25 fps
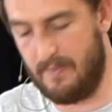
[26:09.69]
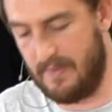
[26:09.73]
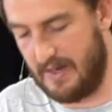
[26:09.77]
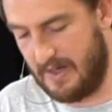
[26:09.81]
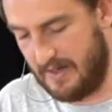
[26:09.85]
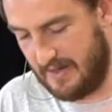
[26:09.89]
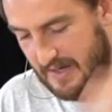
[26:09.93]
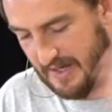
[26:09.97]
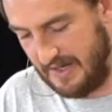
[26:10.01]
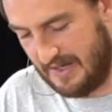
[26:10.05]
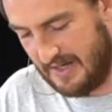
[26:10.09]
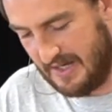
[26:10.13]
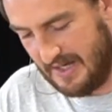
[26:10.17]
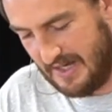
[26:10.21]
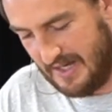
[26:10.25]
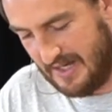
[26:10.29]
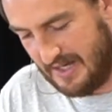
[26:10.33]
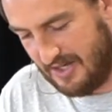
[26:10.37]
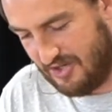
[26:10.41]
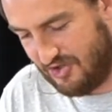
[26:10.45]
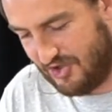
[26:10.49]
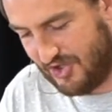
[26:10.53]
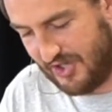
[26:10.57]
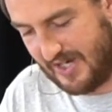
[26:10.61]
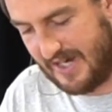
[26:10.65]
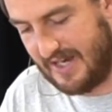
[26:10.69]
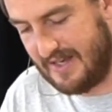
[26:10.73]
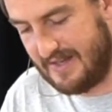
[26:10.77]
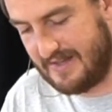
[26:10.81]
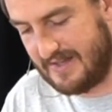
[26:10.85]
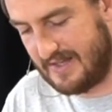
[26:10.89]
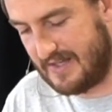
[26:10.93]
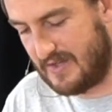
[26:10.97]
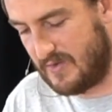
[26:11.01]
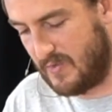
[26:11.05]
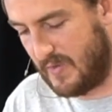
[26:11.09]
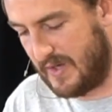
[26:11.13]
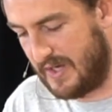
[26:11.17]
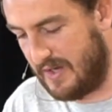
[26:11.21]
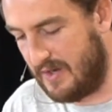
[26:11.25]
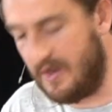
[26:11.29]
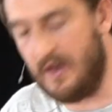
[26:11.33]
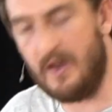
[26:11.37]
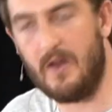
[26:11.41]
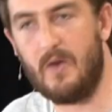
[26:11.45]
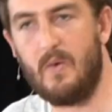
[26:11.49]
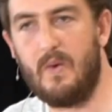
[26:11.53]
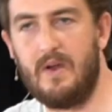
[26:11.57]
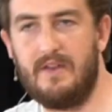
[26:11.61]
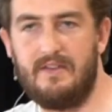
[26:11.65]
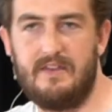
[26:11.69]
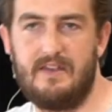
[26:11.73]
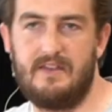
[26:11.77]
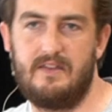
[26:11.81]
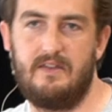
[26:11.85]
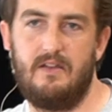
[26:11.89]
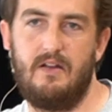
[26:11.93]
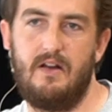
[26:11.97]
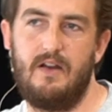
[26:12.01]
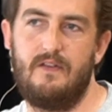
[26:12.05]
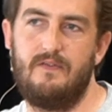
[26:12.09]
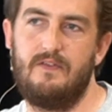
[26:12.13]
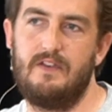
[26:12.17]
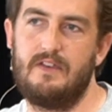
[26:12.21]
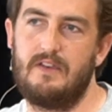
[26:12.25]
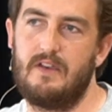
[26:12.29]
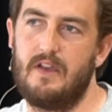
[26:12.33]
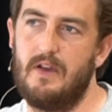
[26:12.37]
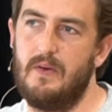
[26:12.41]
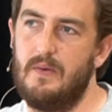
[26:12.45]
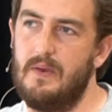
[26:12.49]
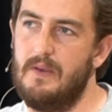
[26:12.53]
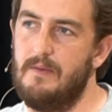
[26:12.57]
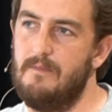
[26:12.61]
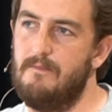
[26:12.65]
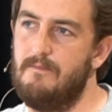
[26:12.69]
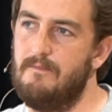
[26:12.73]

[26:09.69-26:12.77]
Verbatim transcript: But in Jesus, we know where this life is going.